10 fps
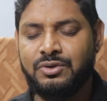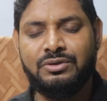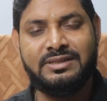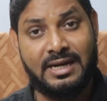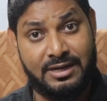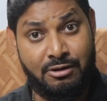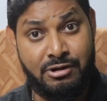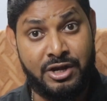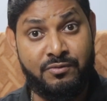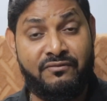So that you
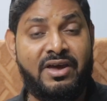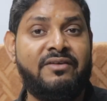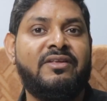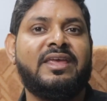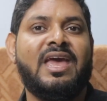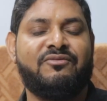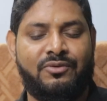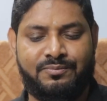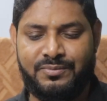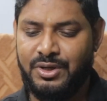need to be very, very careful.